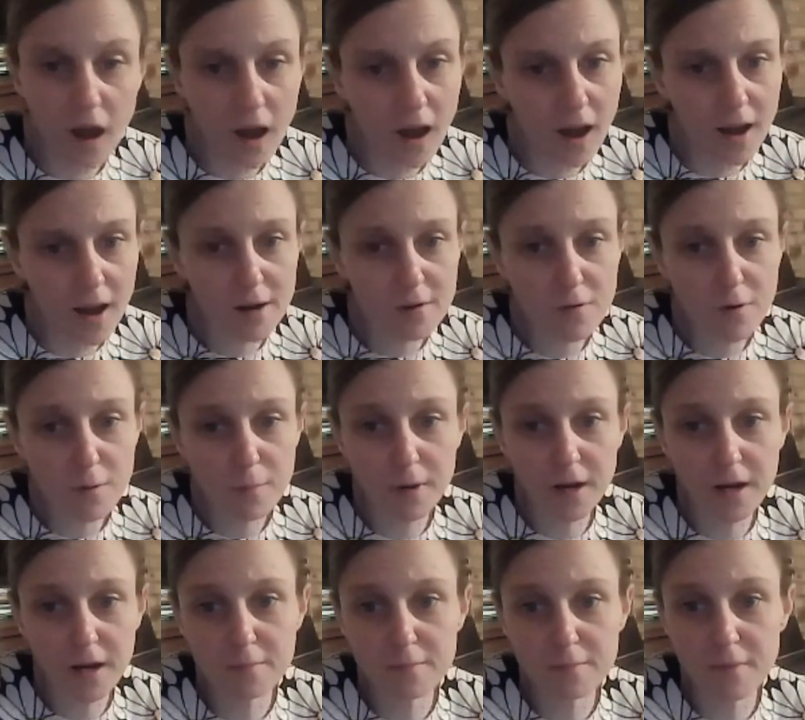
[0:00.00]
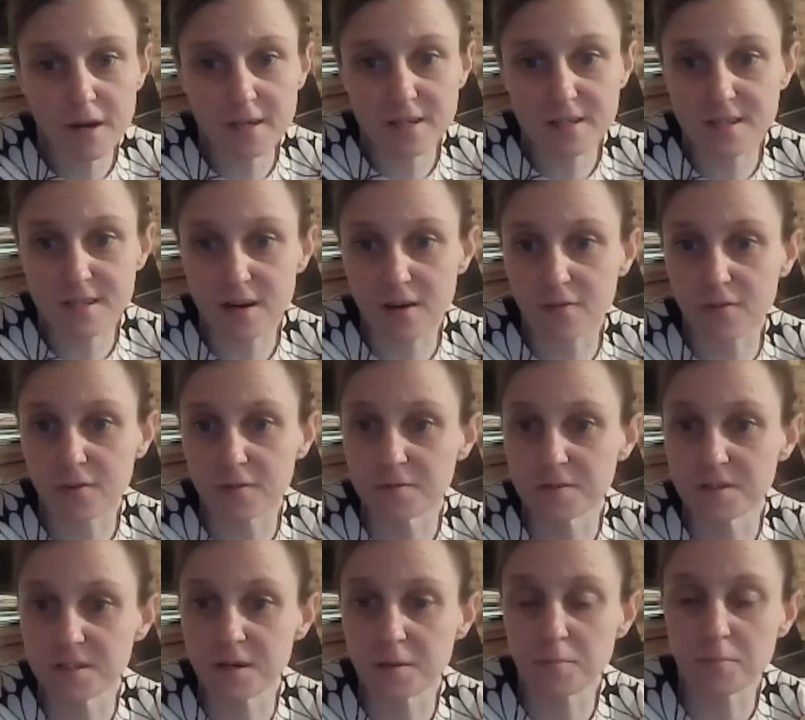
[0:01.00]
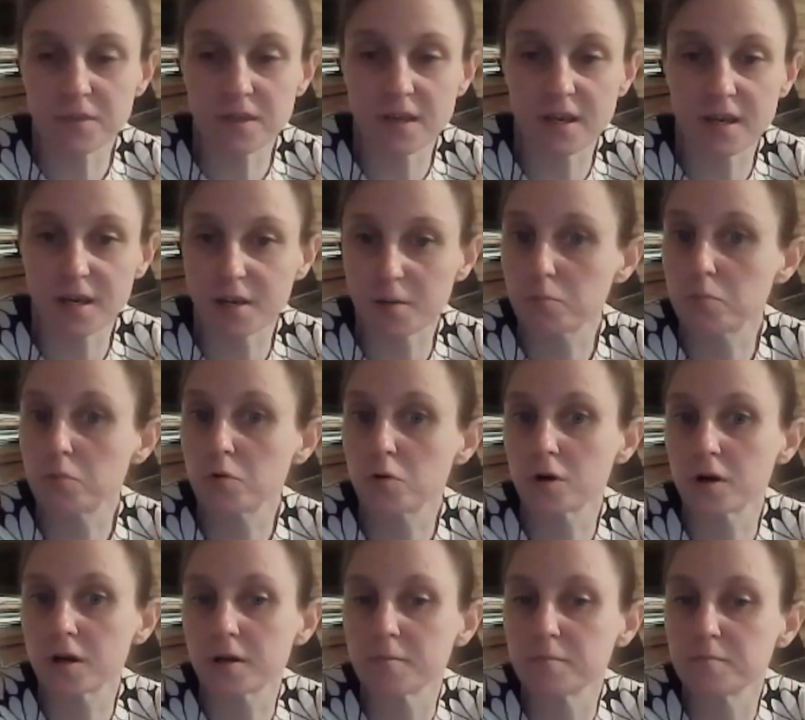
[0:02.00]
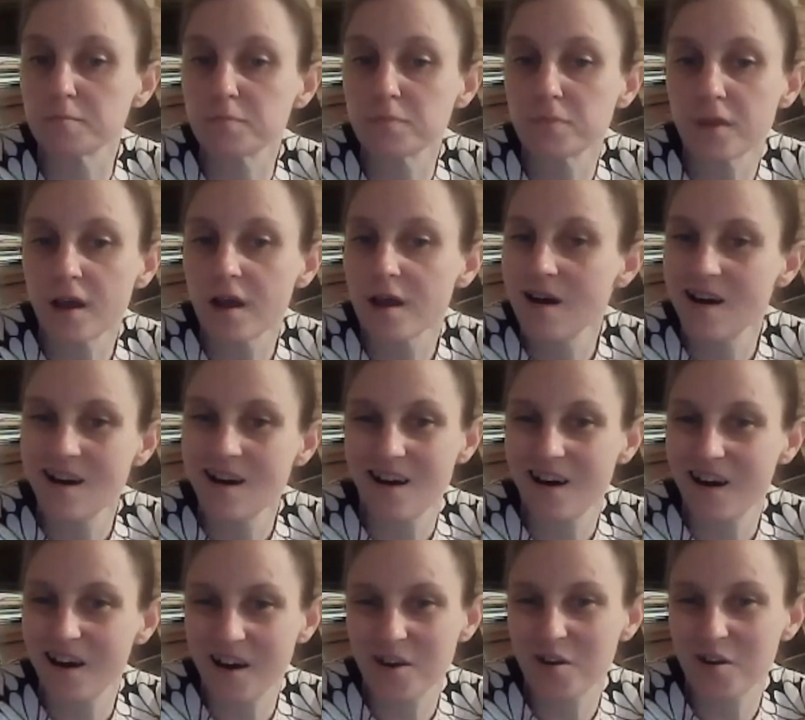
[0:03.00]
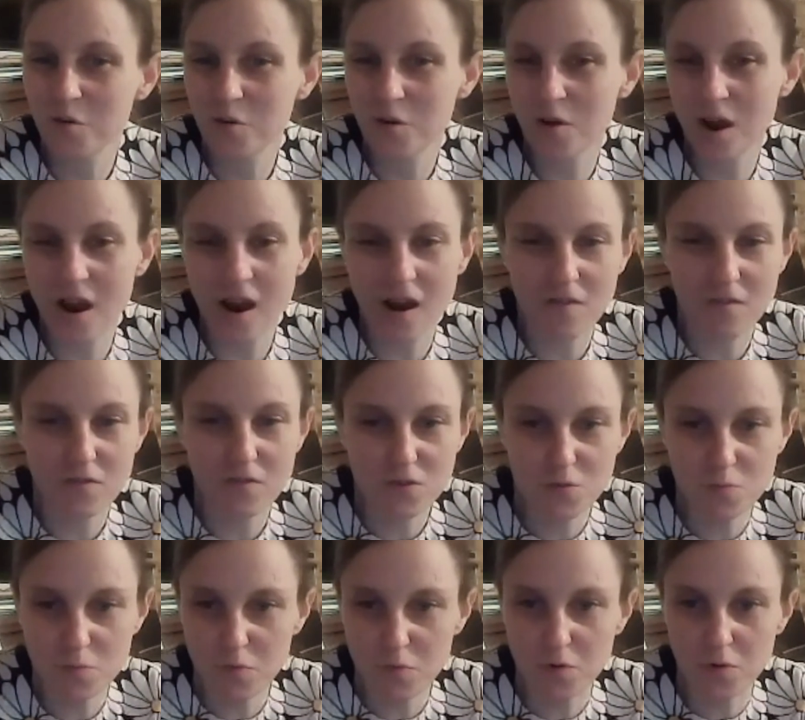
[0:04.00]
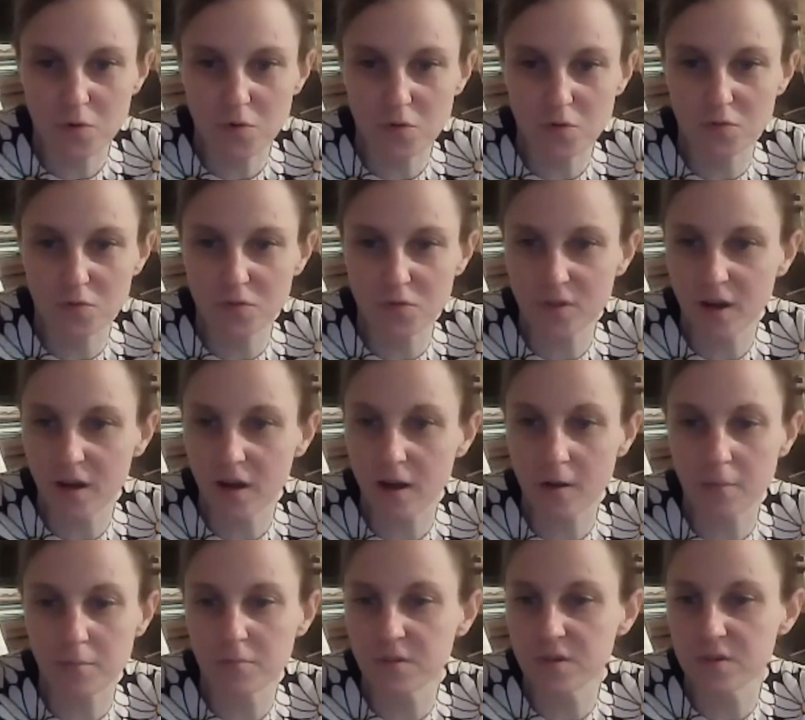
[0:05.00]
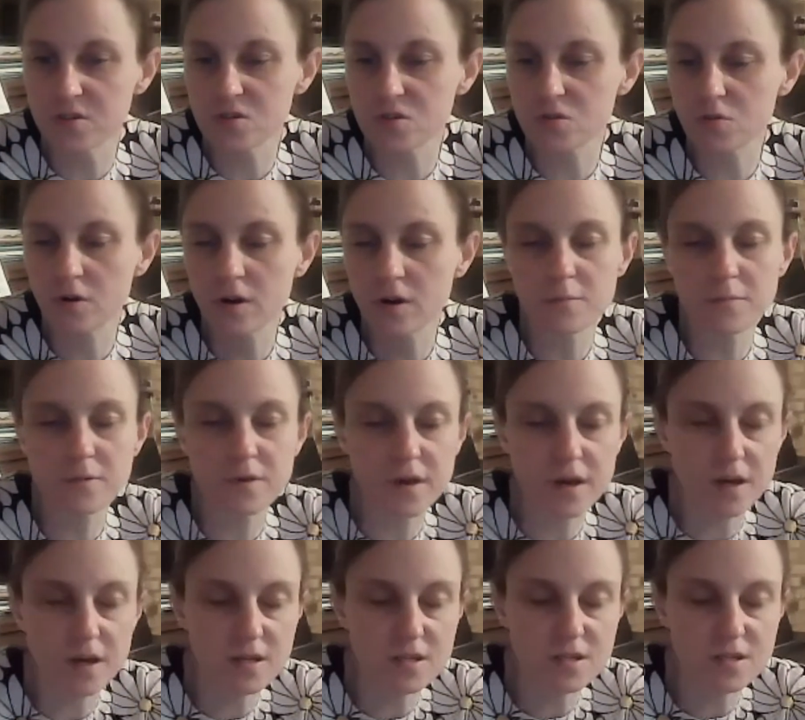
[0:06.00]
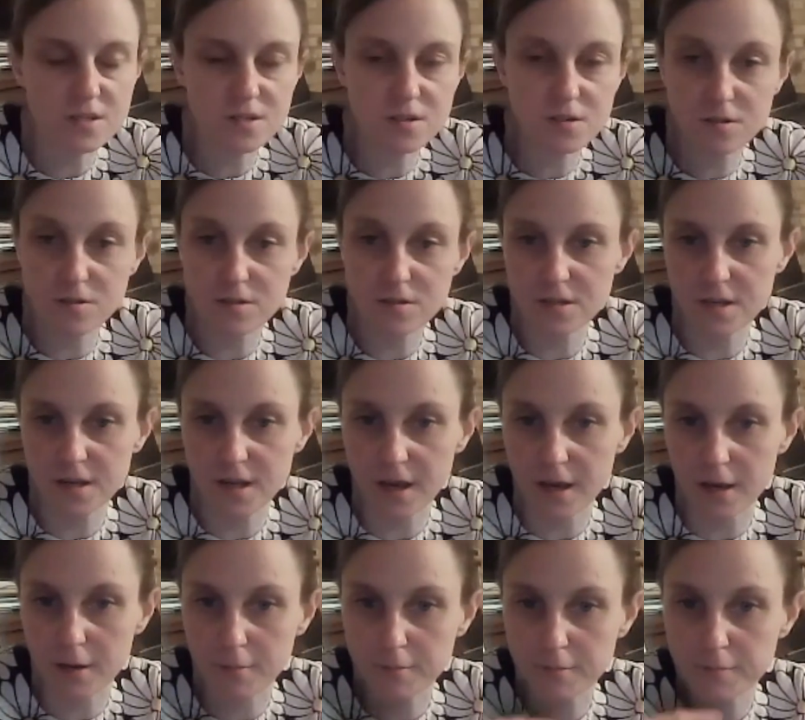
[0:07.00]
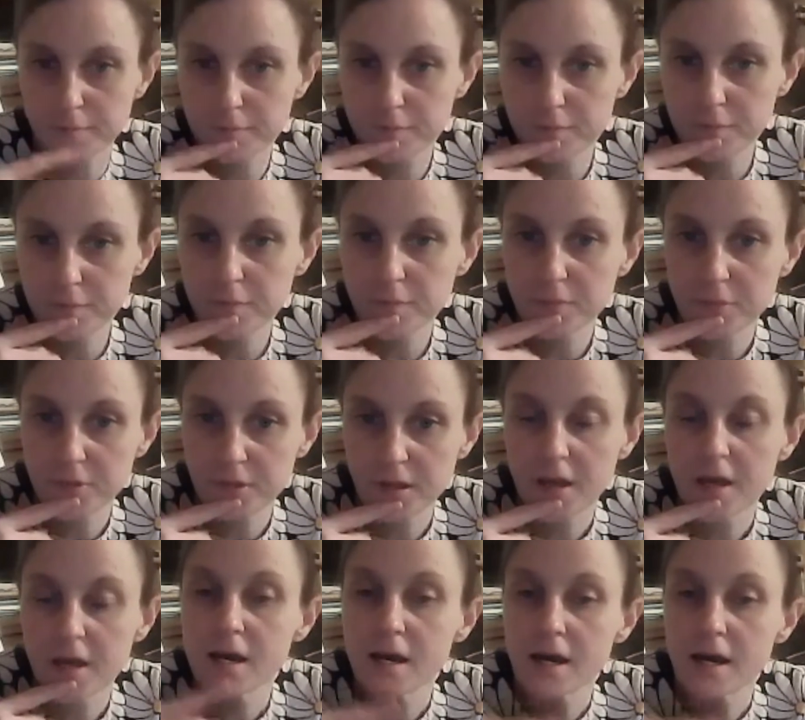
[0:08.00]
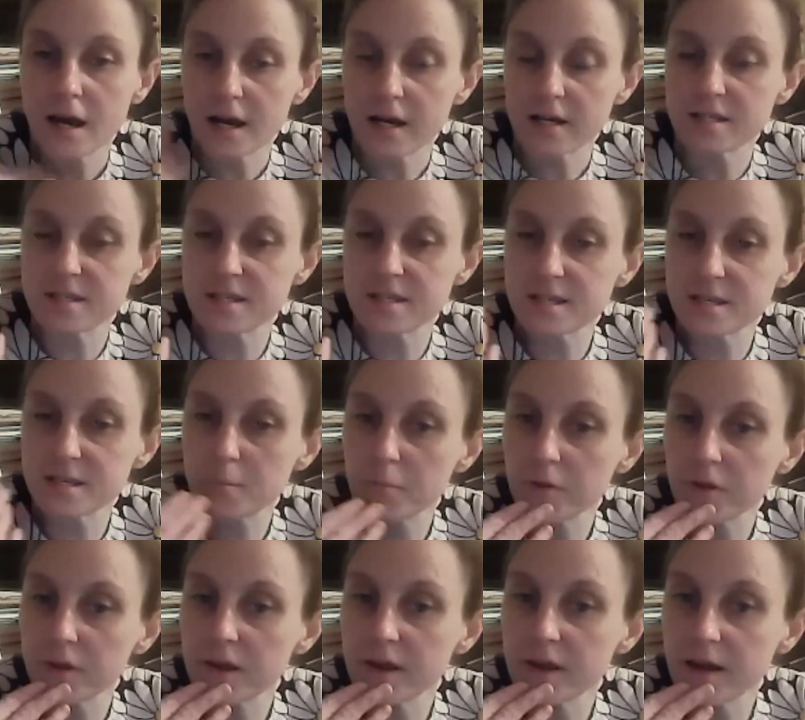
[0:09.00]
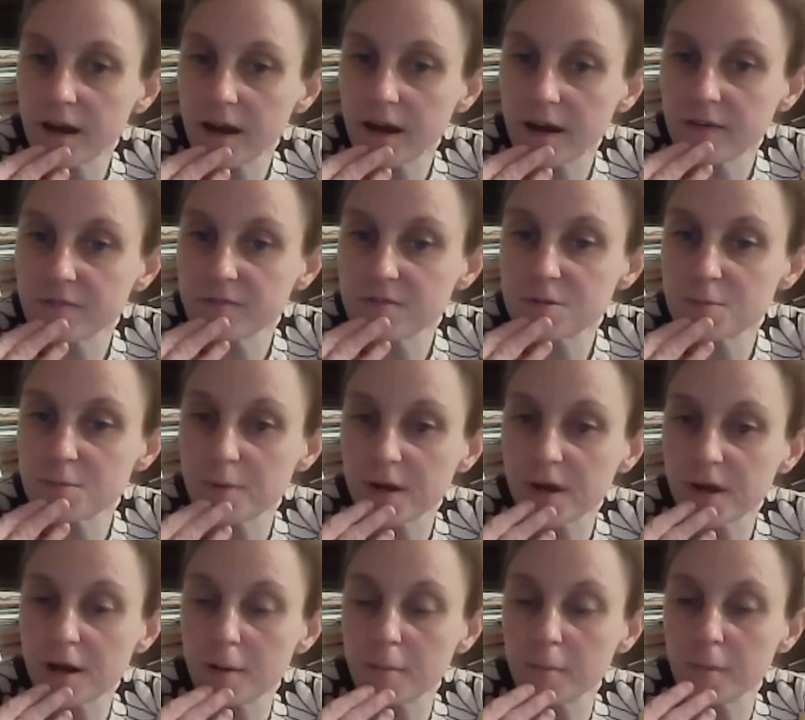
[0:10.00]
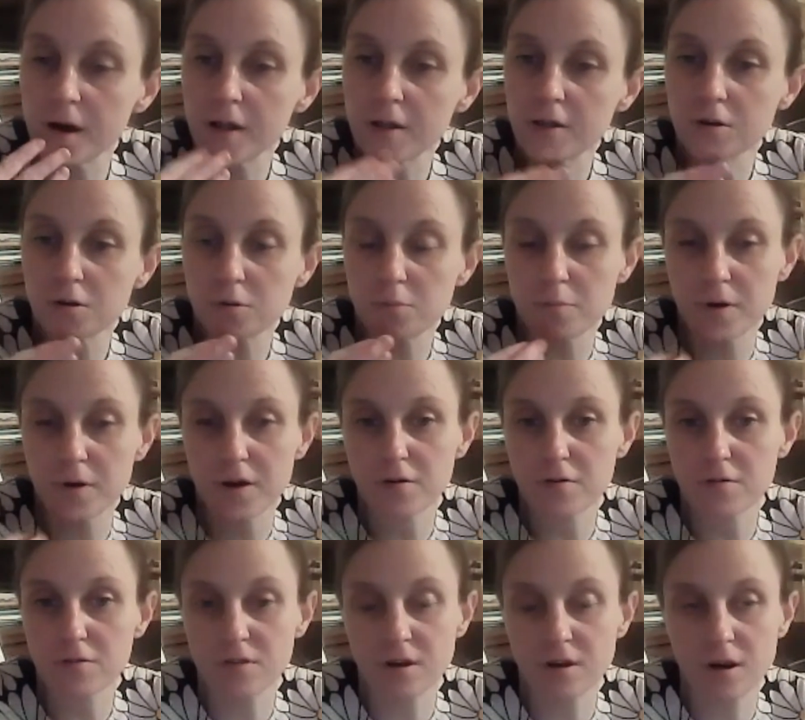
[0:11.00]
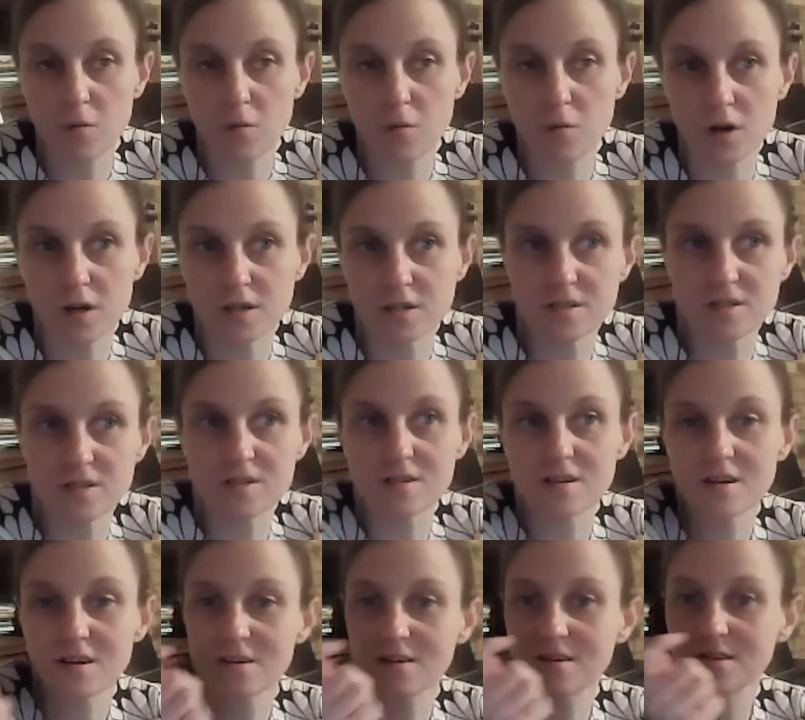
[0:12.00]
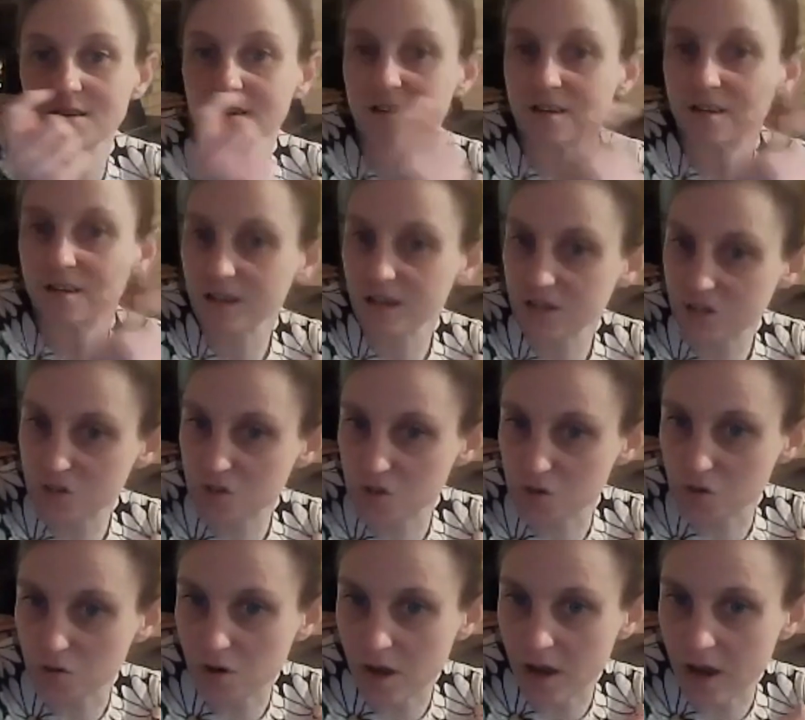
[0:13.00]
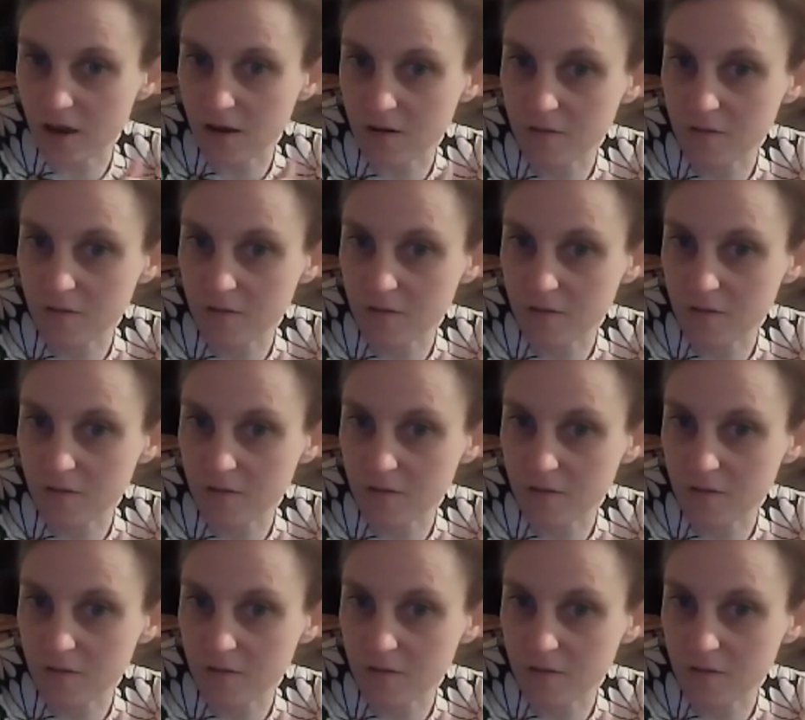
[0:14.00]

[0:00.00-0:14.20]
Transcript: I remind myself of something important. I don't have to prove that I'm this great pianist today. I simply have to become a little better than I was yesterday.